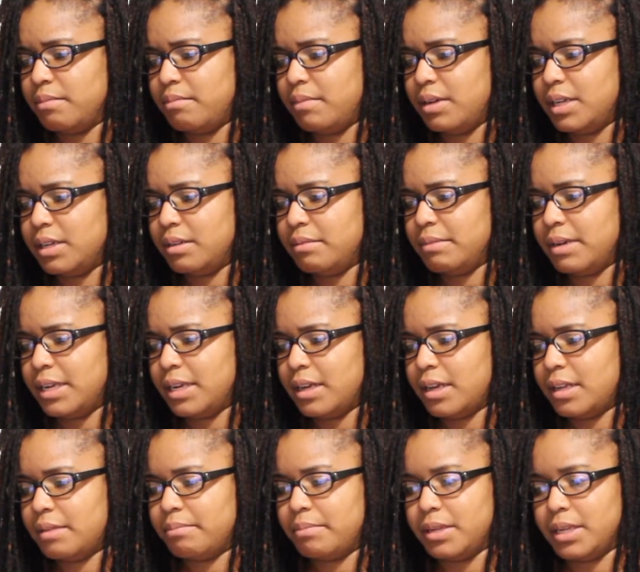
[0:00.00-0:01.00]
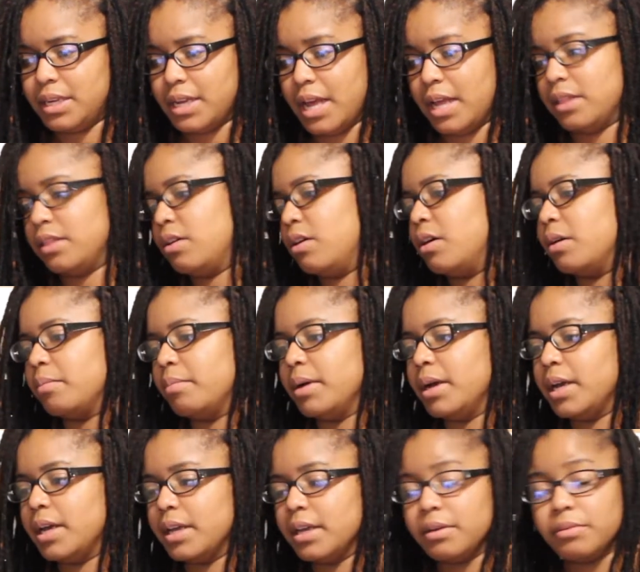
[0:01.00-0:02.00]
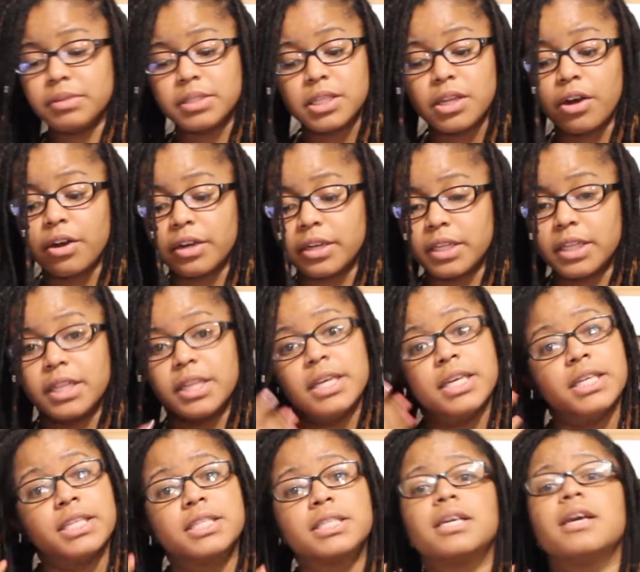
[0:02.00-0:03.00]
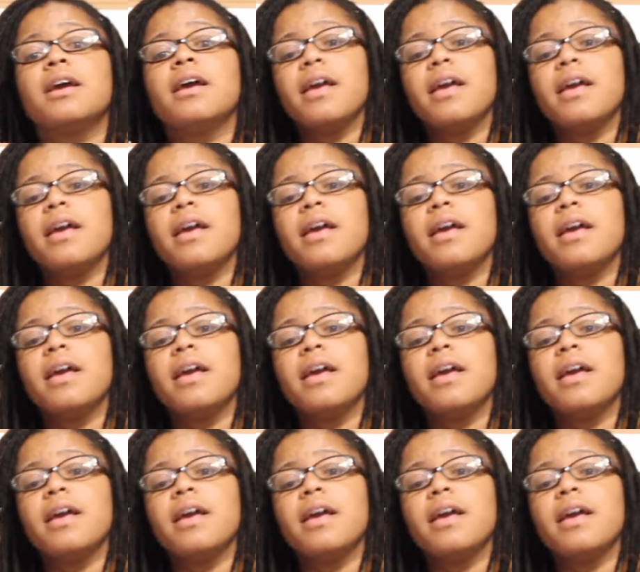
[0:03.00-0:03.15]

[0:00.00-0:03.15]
It might not have been that long, but it was longer than this.